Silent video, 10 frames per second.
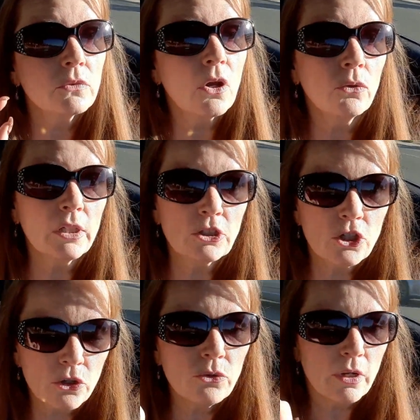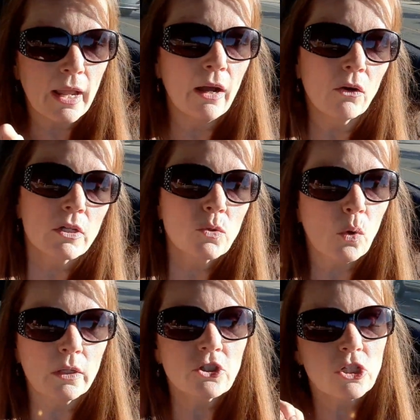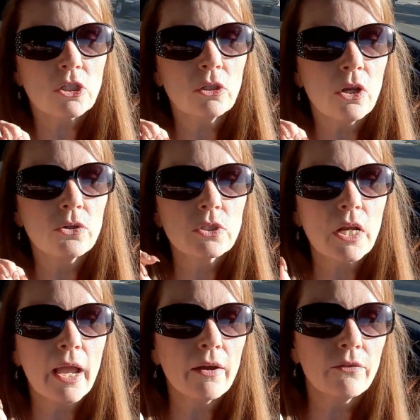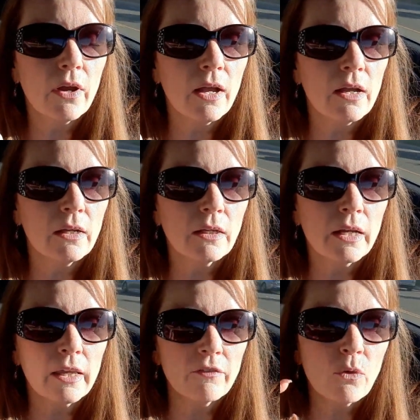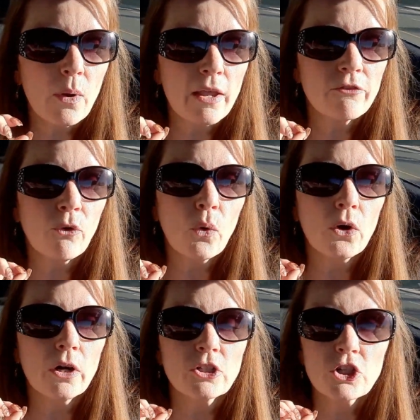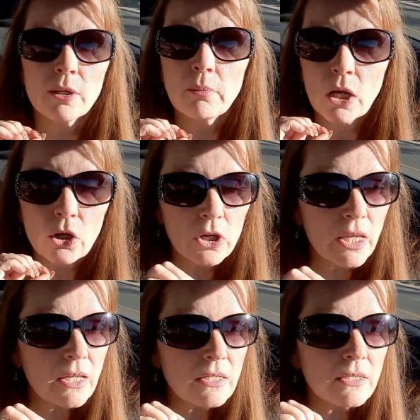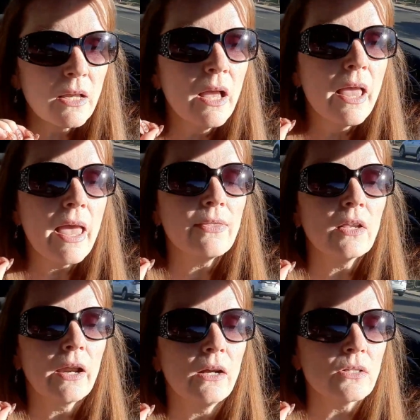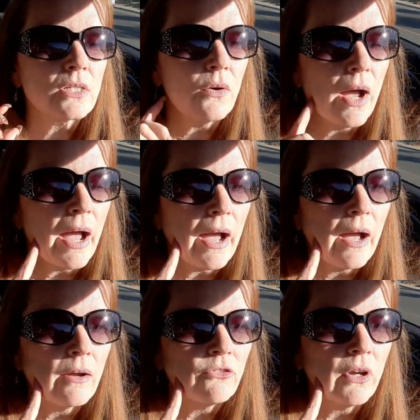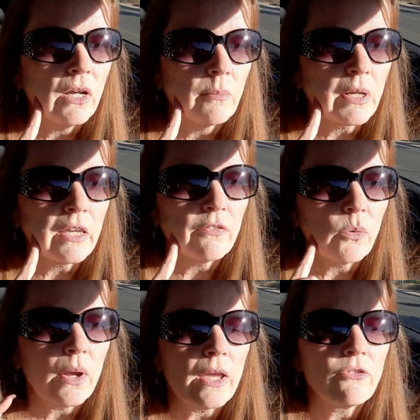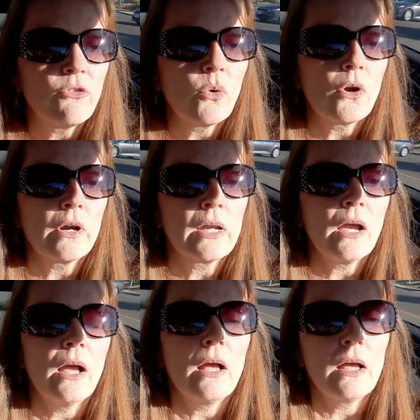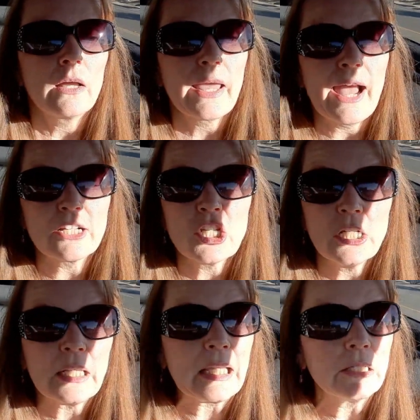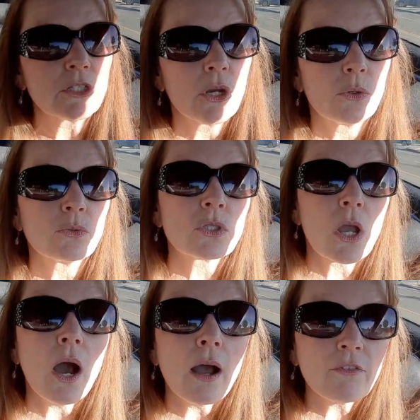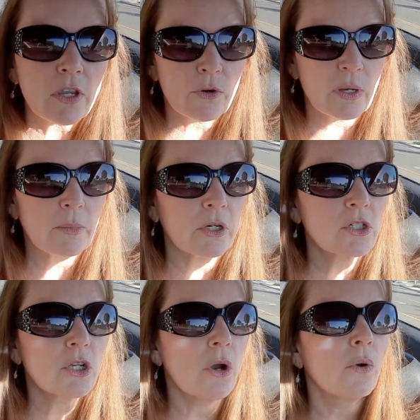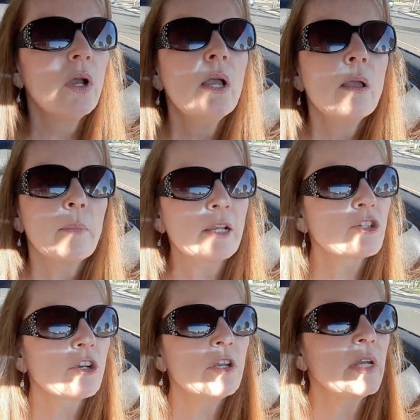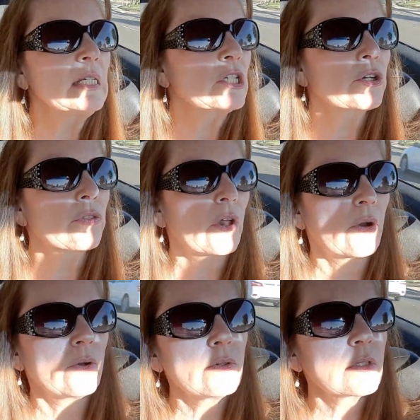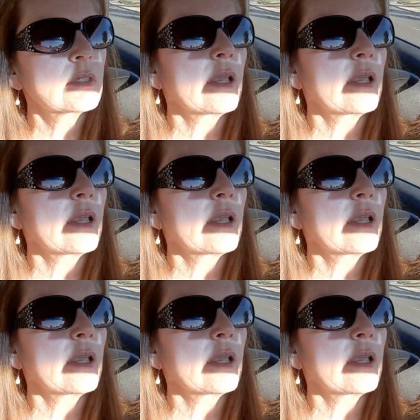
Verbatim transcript: only two now because one just closed. I have a giveaway for chipmunk cookies, and then I also have a giveaway for Catching Ketones coffee creamer. So make sure you enter those,